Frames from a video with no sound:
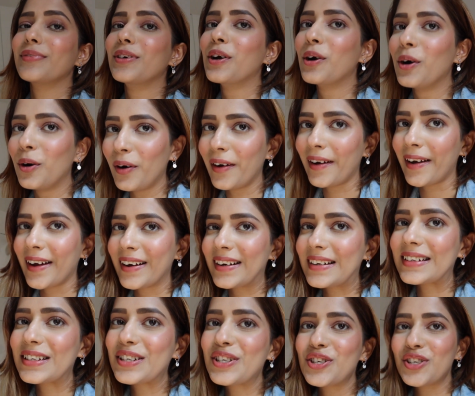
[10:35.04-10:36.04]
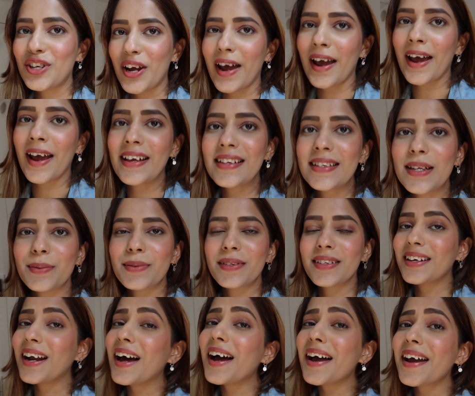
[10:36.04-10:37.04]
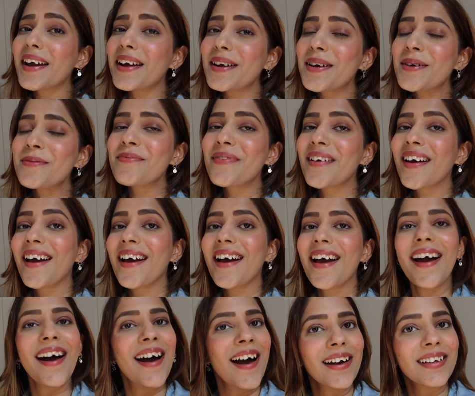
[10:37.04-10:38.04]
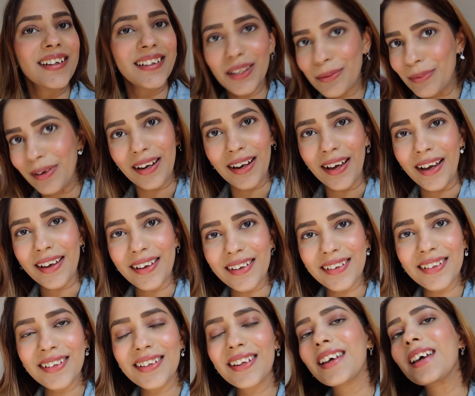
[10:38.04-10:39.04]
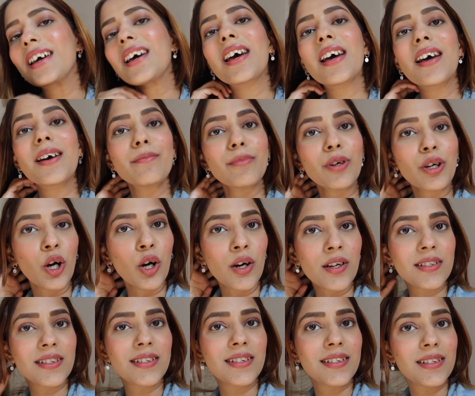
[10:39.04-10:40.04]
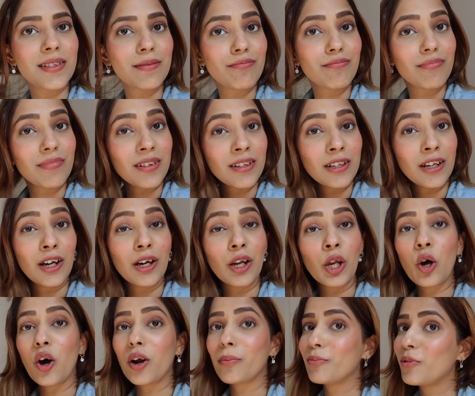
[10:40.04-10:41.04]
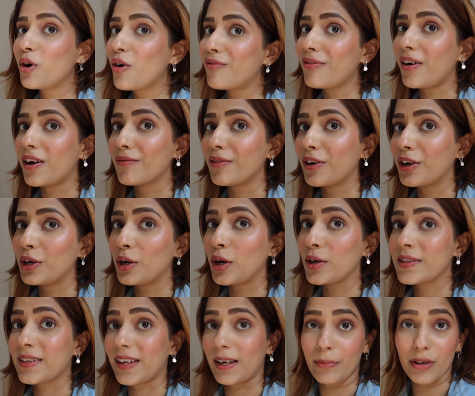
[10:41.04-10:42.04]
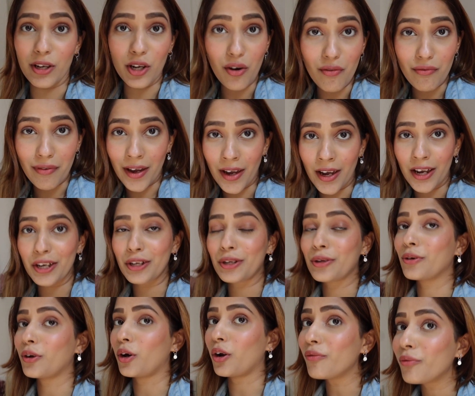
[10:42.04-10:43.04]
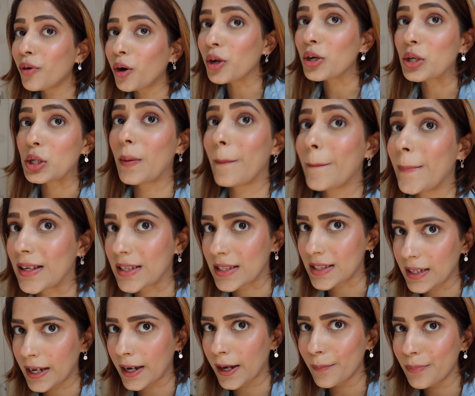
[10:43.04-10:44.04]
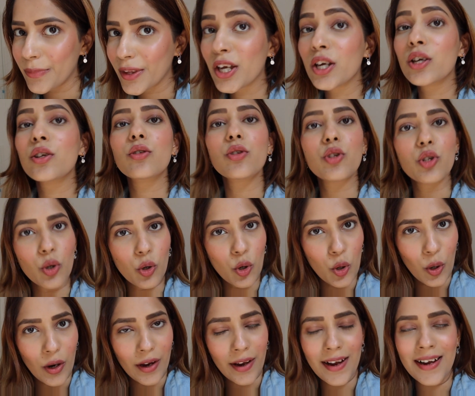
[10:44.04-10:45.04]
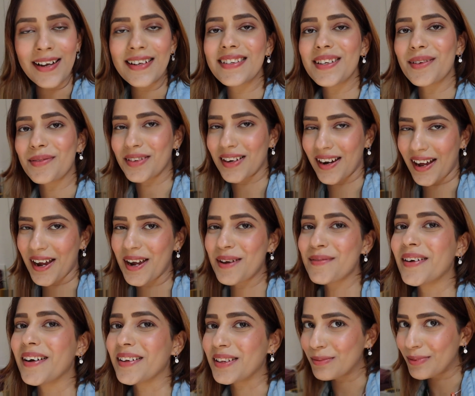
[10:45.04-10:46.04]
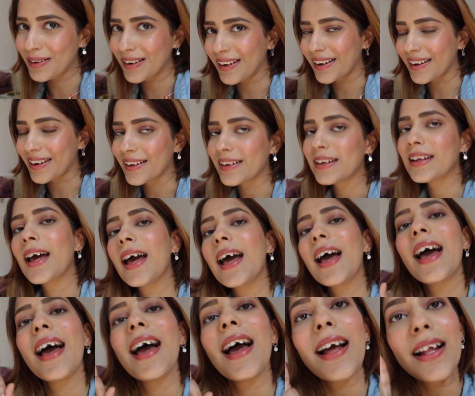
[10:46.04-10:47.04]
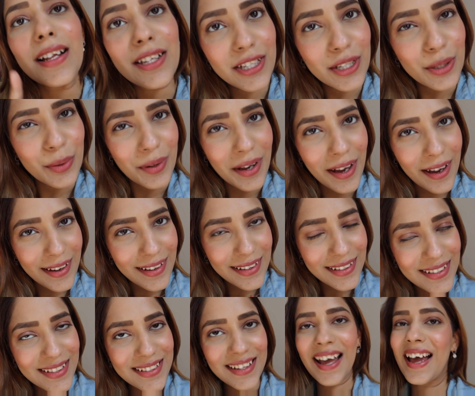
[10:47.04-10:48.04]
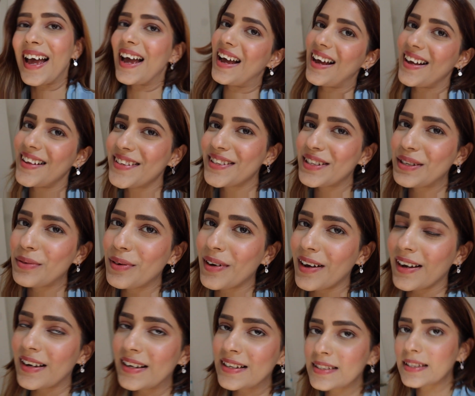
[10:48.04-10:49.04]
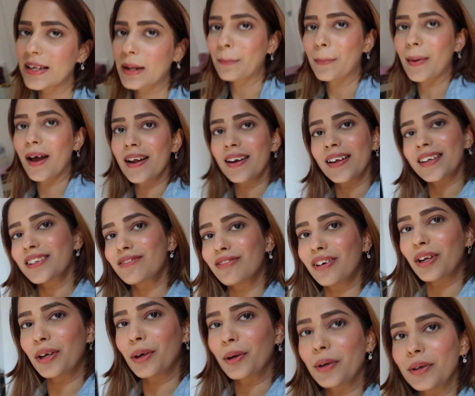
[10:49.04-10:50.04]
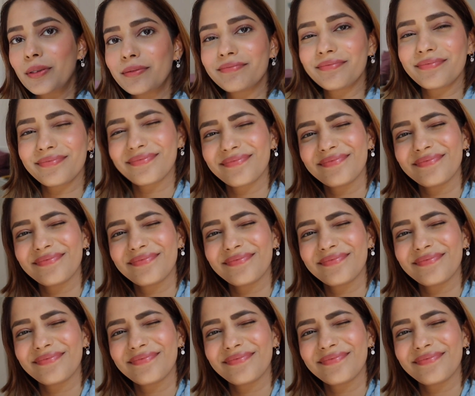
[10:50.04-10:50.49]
Go ahead, share, subscribe, and hit the bell icon because there are a lot more fun videos coming your way. You do not want to miss them. So go ahead, subscribe, hit the bell icon. I'll see you guys. I'll see you guys in my next video.